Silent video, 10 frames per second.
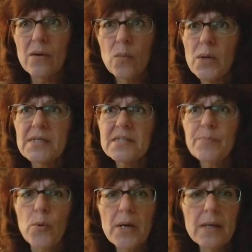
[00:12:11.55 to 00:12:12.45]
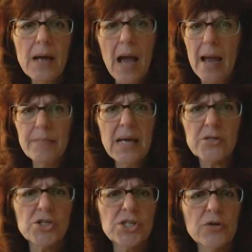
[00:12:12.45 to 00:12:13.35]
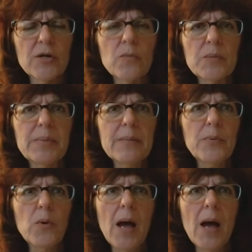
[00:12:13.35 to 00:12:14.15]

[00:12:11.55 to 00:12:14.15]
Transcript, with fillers: What is the point? I'm not sharing with people.